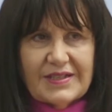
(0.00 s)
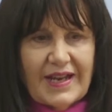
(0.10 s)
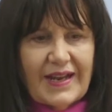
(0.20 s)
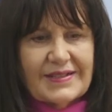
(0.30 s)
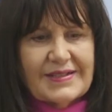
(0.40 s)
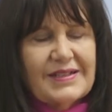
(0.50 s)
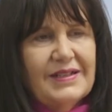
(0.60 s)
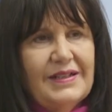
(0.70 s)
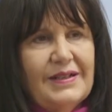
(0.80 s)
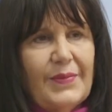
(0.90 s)
the text,
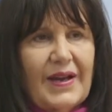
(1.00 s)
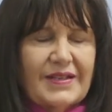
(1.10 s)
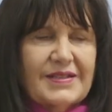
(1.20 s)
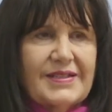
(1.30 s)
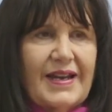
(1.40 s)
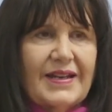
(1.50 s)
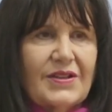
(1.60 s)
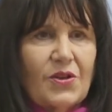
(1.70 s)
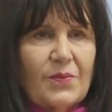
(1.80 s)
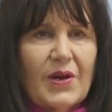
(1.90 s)
by understanding
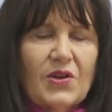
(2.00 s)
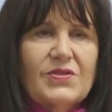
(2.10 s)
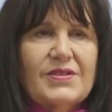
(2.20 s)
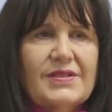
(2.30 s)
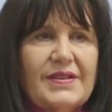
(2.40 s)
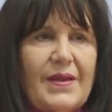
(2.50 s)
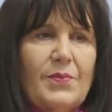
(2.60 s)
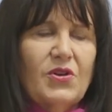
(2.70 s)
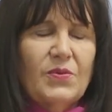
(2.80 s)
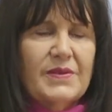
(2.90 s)
the composers and their
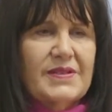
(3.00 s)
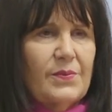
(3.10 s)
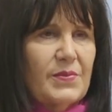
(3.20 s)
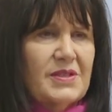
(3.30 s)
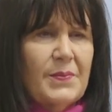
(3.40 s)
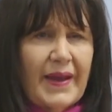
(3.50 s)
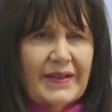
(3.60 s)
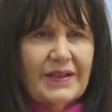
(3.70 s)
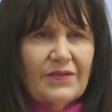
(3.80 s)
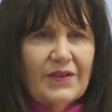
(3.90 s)
purpose and
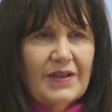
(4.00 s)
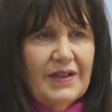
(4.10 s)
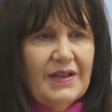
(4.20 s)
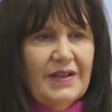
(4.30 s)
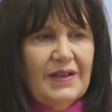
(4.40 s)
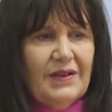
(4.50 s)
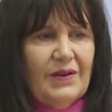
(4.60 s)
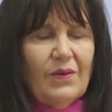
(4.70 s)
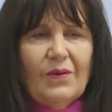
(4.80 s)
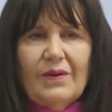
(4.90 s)
perspective,
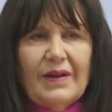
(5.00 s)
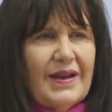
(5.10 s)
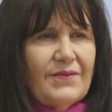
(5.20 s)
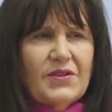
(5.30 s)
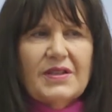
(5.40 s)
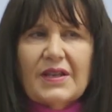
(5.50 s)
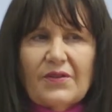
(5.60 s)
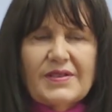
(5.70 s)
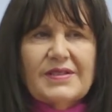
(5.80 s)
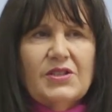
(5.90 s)
everything
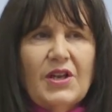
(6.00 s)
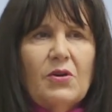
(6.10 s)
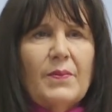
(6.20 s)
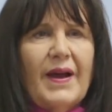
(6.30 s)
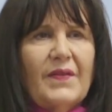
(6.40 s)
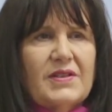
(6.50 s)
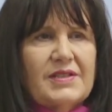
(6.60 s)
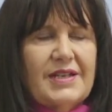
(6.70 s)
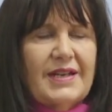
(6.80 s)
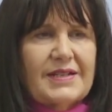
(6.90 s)
there is to know about
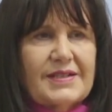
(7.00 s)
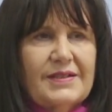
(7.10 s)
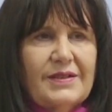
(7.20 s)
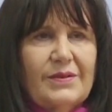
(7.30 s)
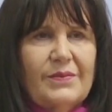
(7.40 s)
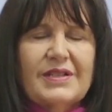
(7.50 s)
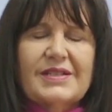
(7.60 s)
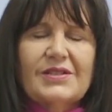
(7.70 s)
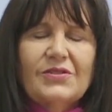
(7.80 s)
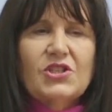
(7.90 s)
these texts. But it's
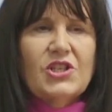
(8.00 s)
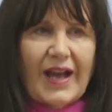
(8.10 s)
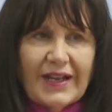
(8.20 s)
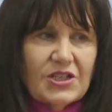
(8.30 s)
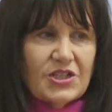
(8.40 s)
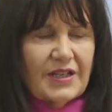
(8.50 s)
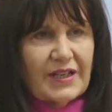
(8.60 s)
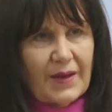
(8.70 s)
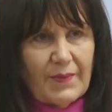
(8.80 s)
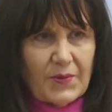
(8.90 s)
still challenging
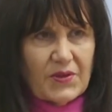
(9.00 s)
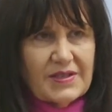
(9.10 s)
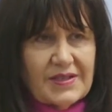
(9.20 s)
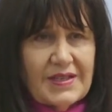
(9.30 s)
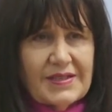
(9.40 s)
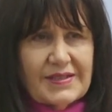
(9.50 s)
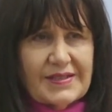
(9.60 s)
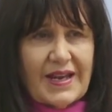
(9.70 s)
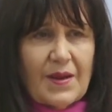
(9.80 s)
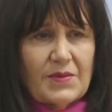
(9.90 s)
to come up with these thesis
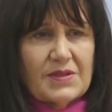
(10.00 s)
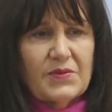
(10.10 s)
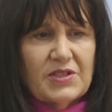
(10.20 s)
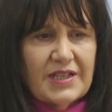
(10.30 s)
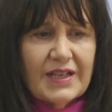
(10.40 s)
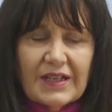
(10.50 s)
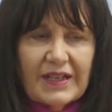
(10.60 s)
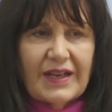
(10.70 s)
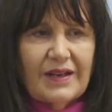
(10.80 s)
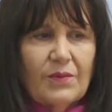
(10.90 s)
statements,
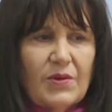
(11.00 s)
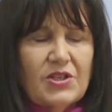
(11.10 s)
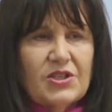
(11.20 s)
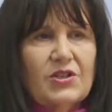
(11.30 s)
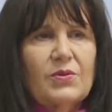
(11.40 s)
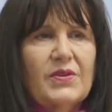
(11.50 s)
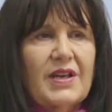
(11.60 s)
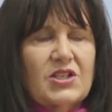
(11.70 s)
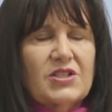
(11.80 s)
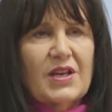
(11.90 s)
particularly when you don't know what the
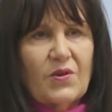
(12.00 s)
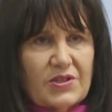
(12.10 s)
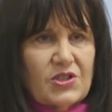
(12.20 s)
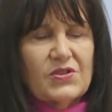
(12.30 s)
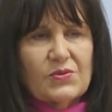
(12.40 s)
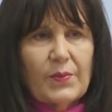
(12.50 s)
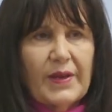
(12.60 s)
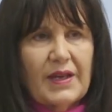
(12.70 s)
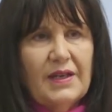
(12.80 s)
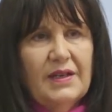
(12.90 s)
HSC questions will
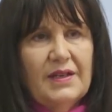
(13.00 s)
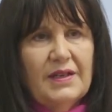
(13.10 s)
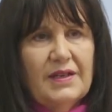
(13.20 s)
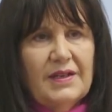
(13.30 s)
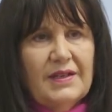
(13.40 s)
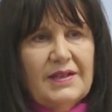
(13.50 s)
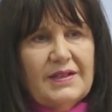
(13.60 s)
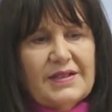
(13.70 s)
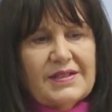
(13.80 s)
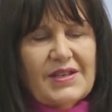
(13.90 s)
be.
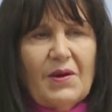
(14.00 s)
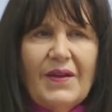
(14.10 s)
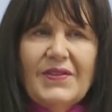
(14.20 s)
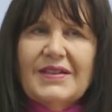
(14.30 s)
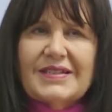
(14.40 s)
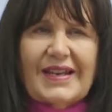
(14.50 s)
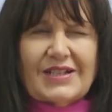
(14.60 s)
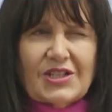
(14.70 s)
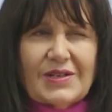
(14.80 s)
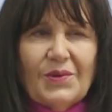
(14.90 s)
So I think this actually